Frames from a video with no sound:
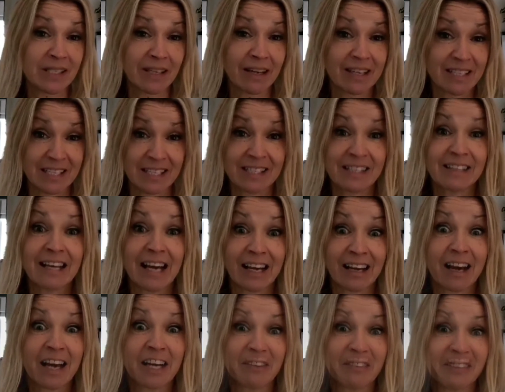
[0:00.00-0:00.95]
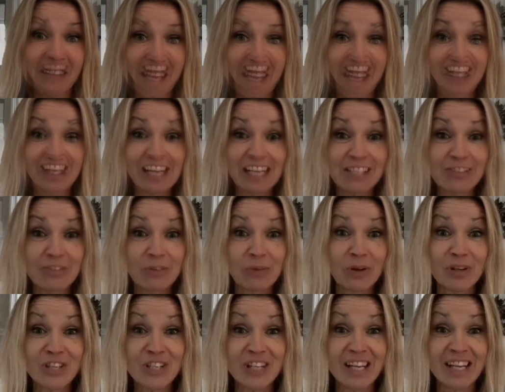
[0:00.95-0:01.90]
sizes, that kind of thing. Thanks for
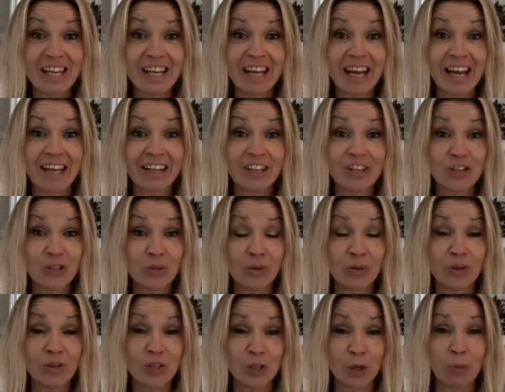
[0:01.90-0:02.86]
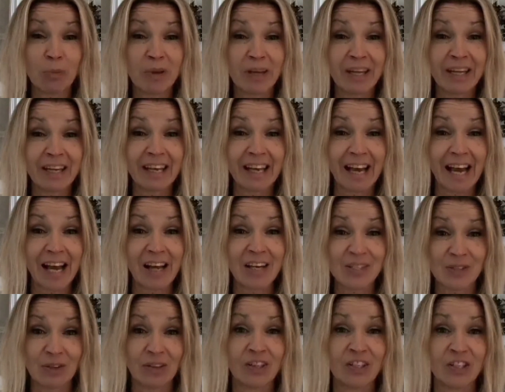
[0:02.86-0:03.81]
watching and enjoy your shopping at
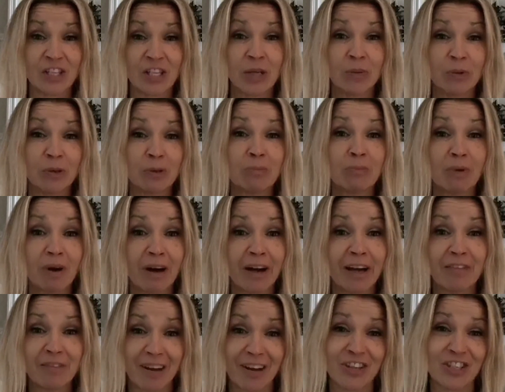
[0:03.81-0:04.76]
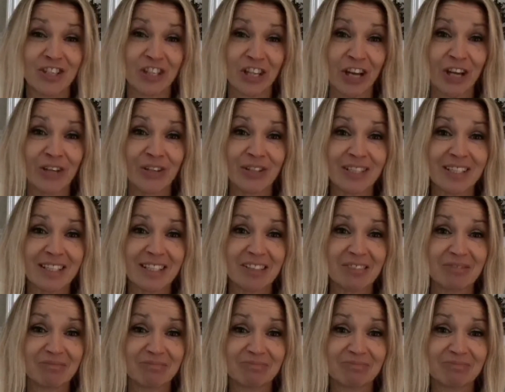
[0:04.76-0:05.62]
Houseology with my voucher codes.